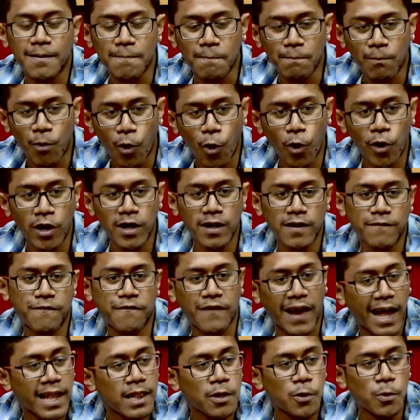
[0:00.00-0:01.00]
more
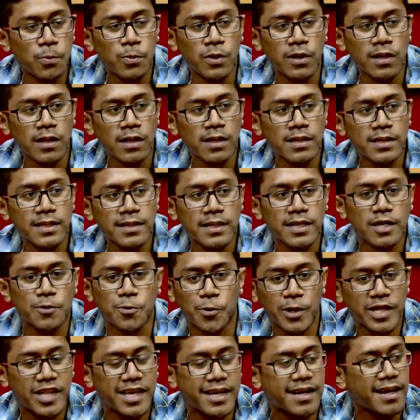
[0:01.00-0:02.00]
valuable, the
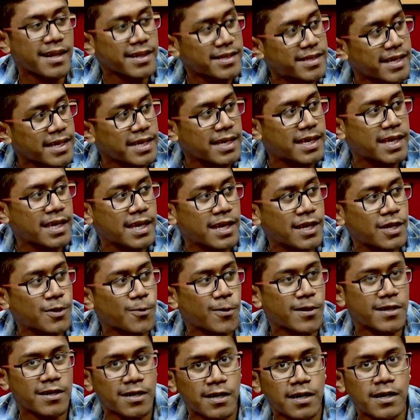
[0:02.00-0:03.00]
critical thinking,
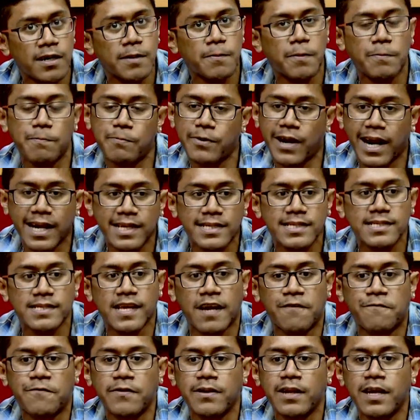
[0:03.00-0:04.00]
you learn and practice
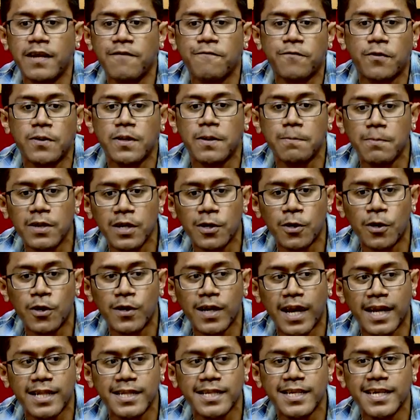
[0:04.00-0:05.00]
every day in front of the mirror,
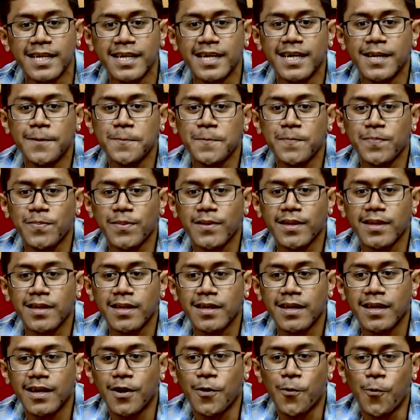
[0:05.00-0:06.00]
and
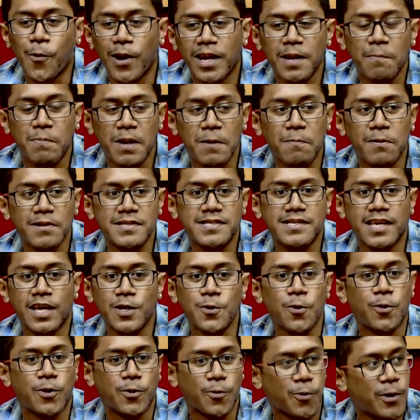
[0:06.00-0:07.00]
when the people say
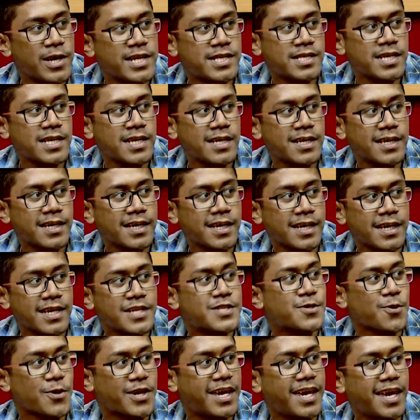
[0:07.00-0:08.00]
you're crazy, it
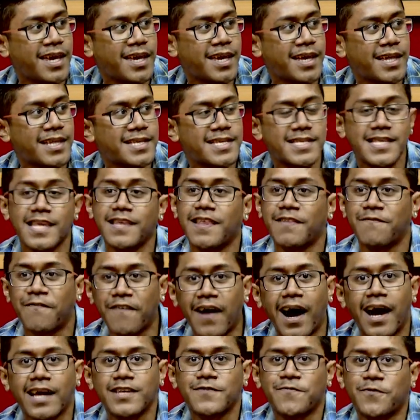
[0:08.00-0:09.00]
is okay. It is the
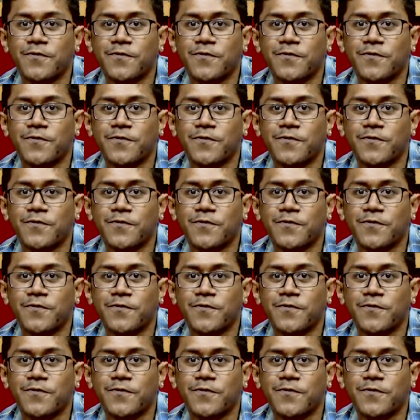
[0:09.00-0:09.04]
advice